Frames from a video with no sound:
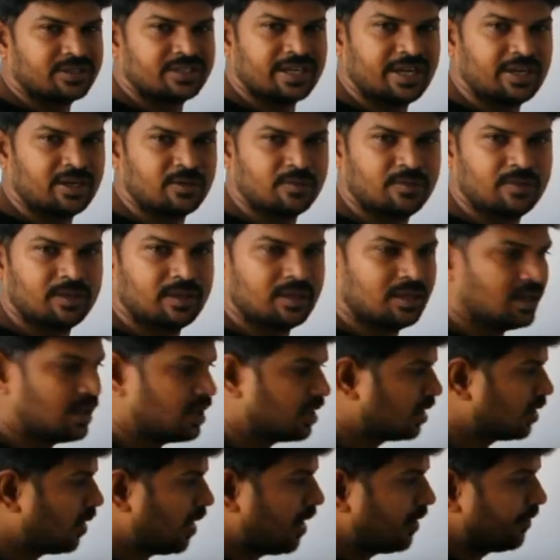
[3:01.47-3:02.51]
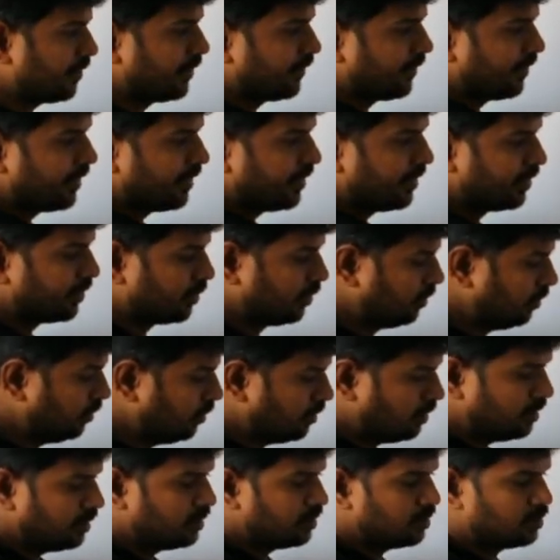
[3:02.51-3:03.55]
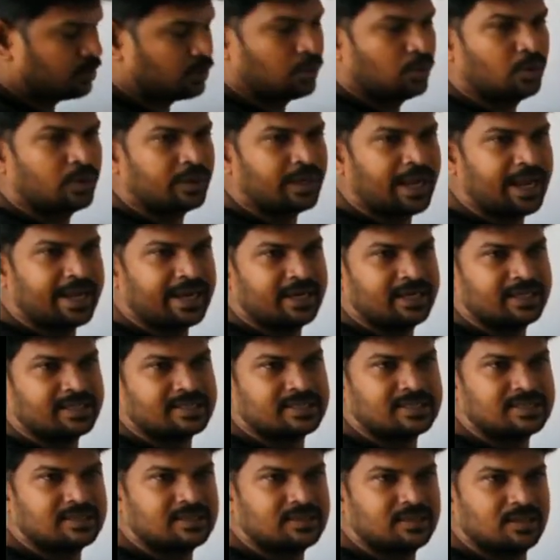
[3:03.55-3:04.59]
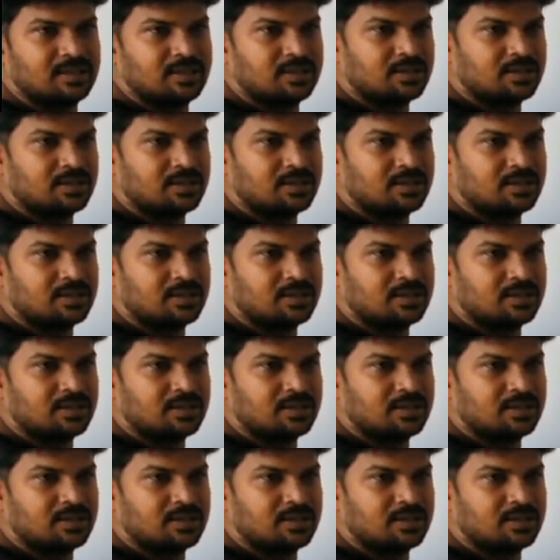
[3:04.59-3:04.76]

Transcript: this A into B. Now I have divided into two triangles.